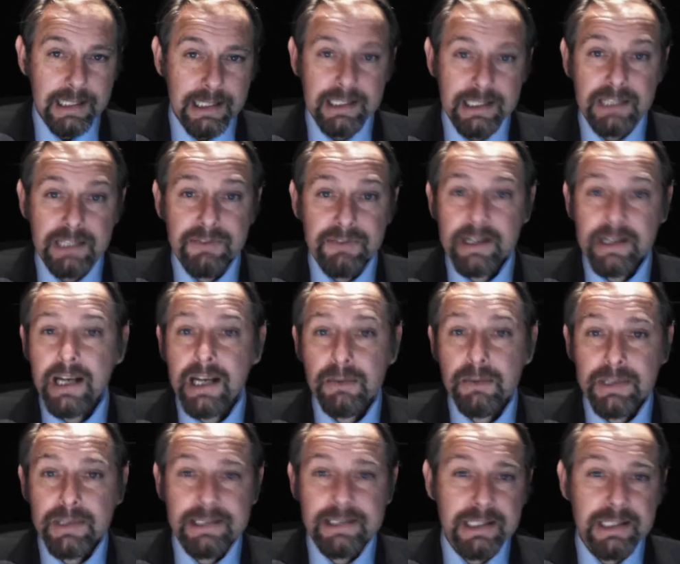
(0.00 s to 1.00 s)
In this video,
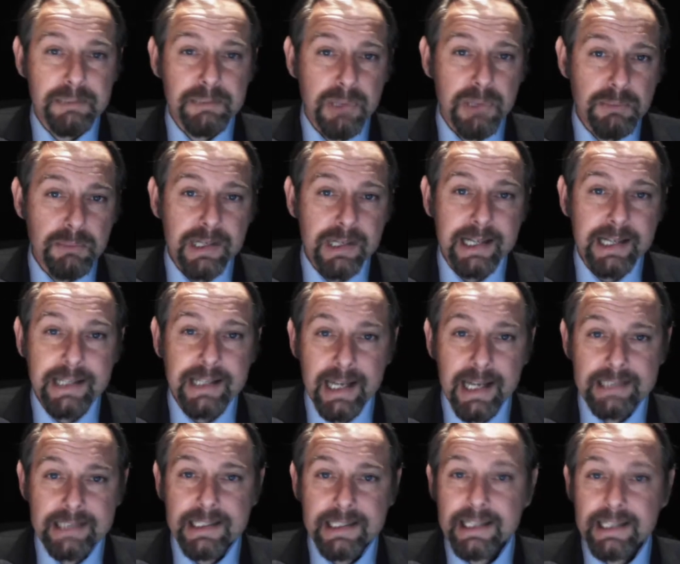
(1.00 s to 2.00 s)
we see the public in
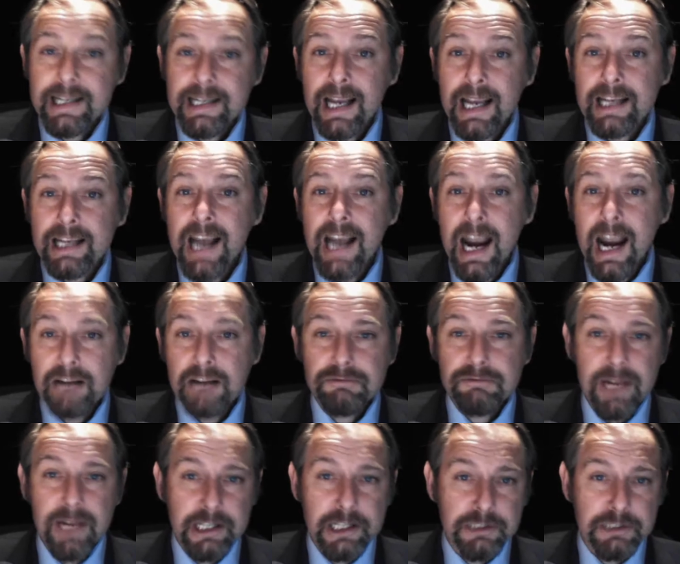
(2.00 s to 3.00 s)
Italy getting
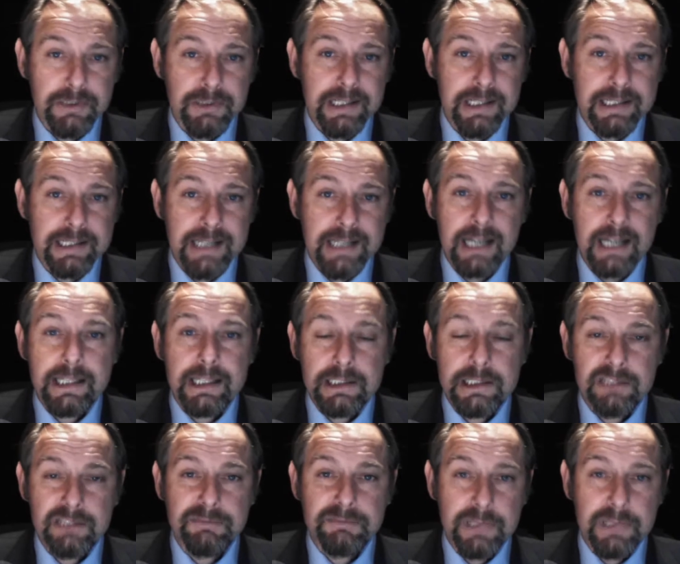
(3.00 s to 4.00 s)
outraged with the
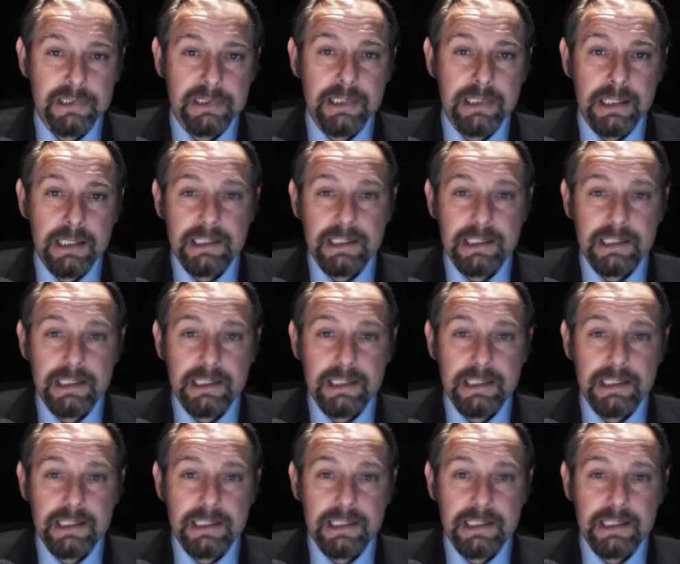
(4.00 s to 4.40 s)
Italian government.